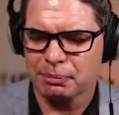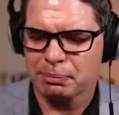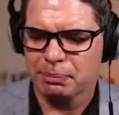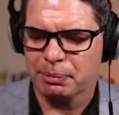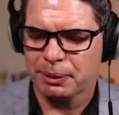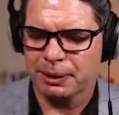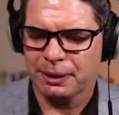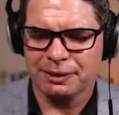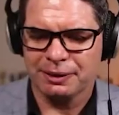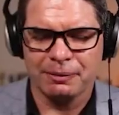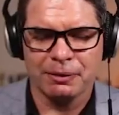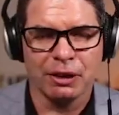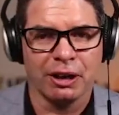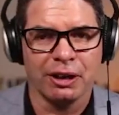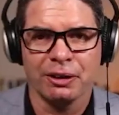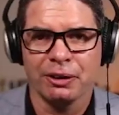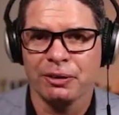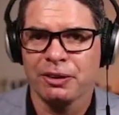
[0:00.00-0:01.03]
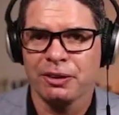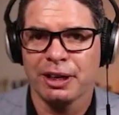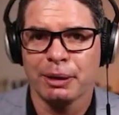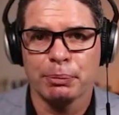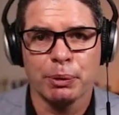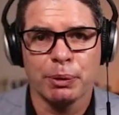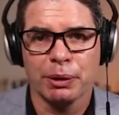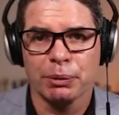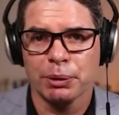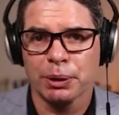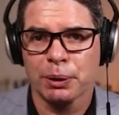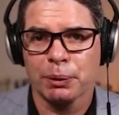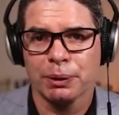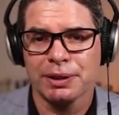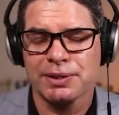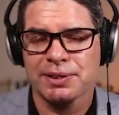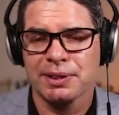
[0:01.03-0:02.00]
but I know the number one
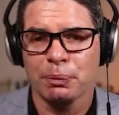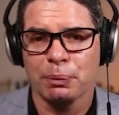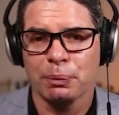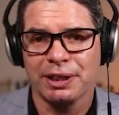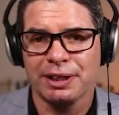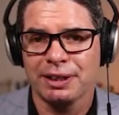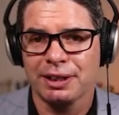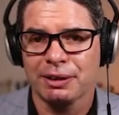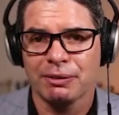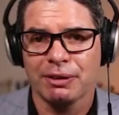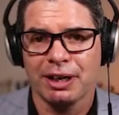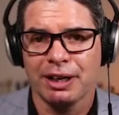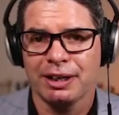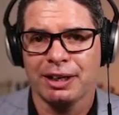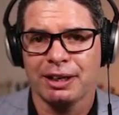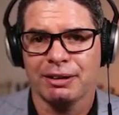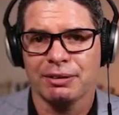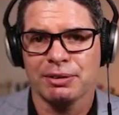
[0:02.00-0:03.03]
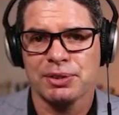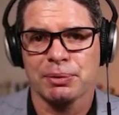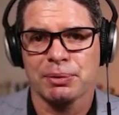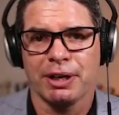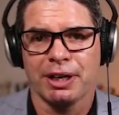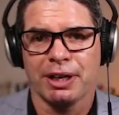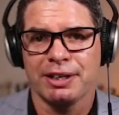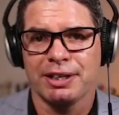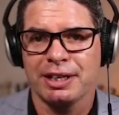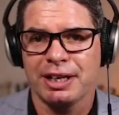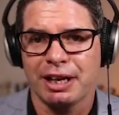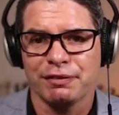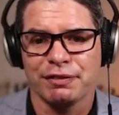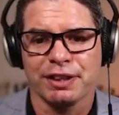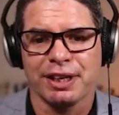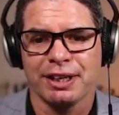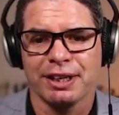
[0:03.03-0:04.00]
request that we're getting right now is around
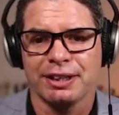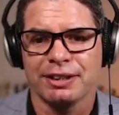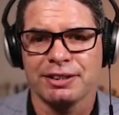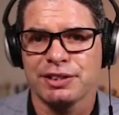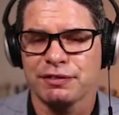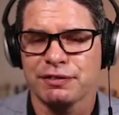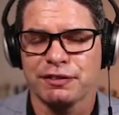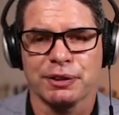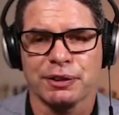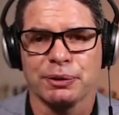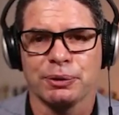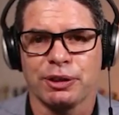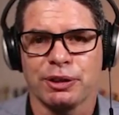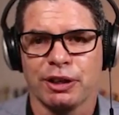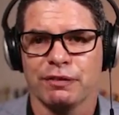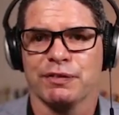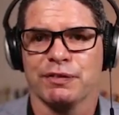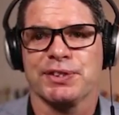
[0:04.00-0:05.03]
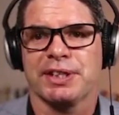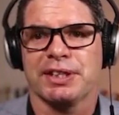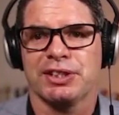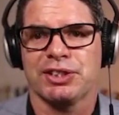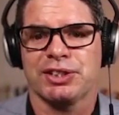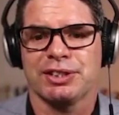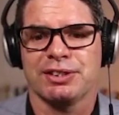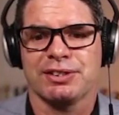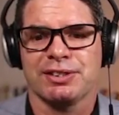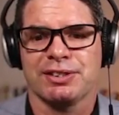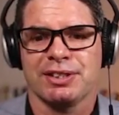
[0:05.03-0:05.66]
navigating difficult conversations.